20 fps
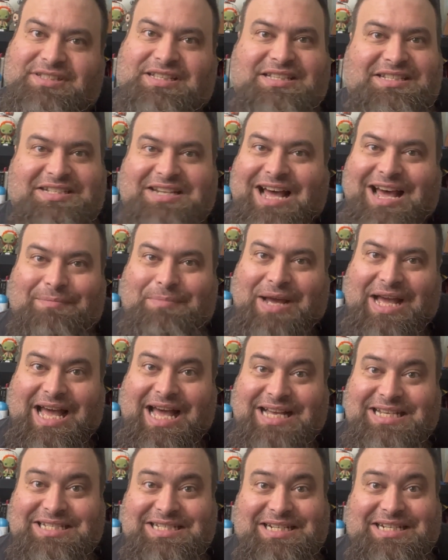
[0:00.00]
It's not by
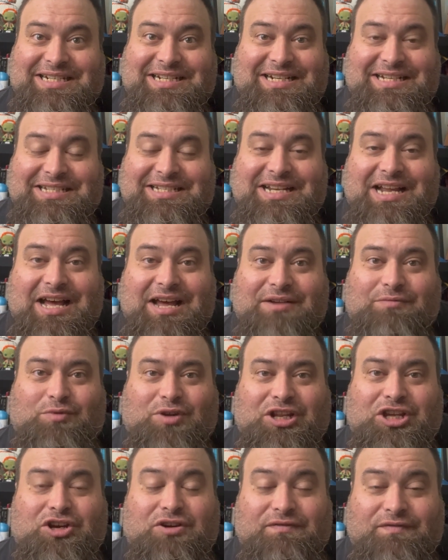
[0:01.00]
accident, and it's not
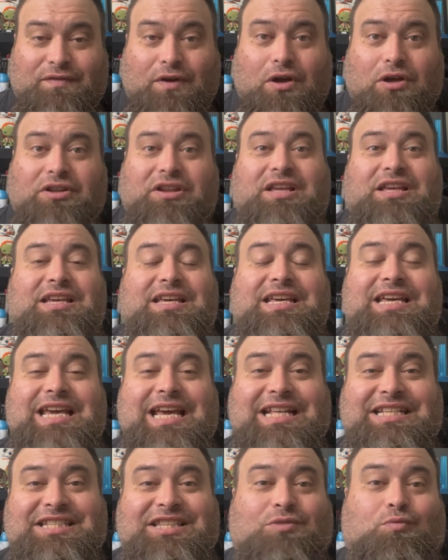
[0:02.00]
really your fault.
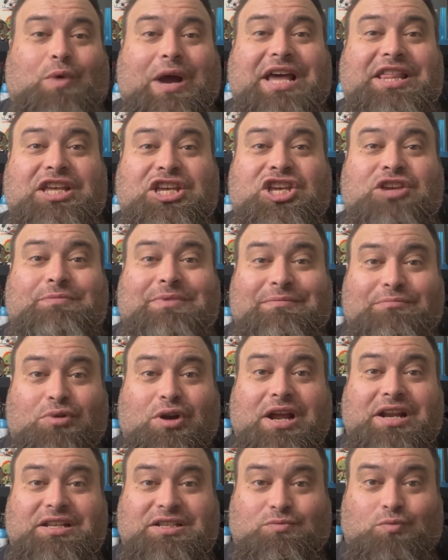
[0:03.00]
It's the way the human
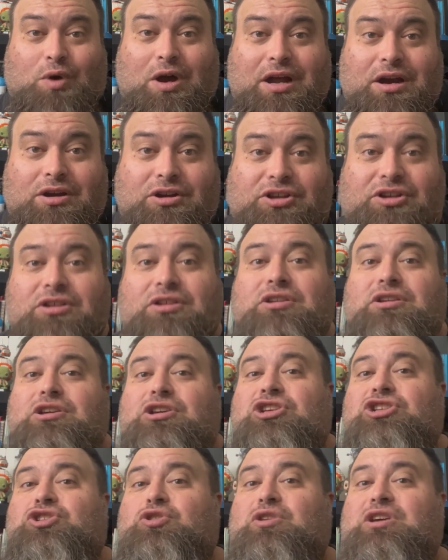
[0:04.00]
brain is wired.
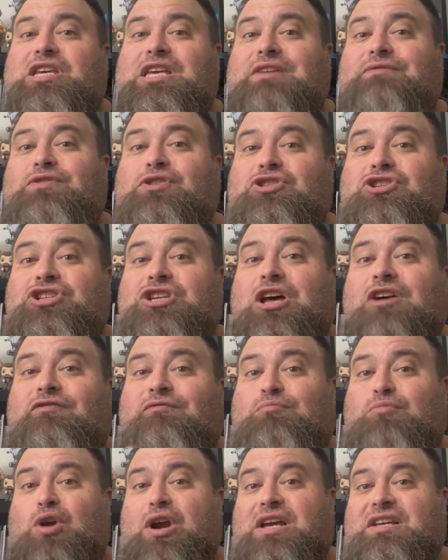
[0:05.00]
So give
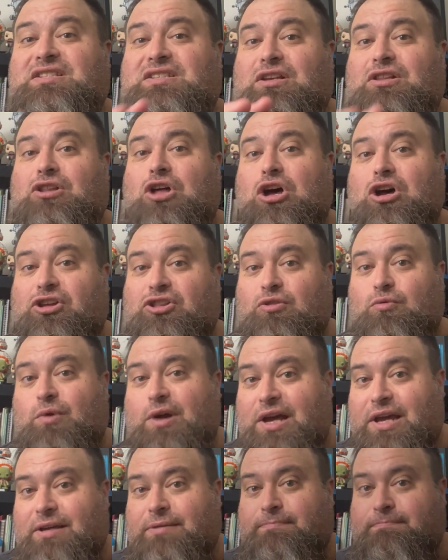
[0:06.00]
yourself breaks along the
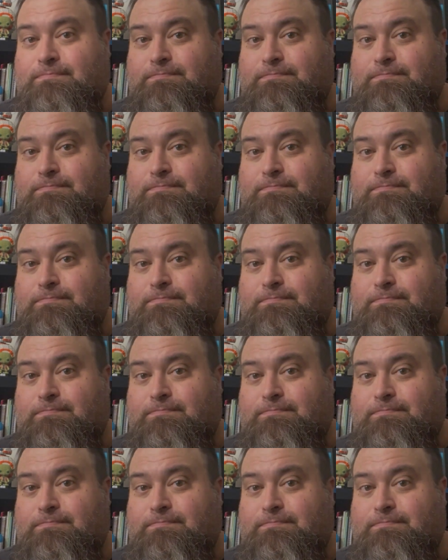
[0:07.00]
way.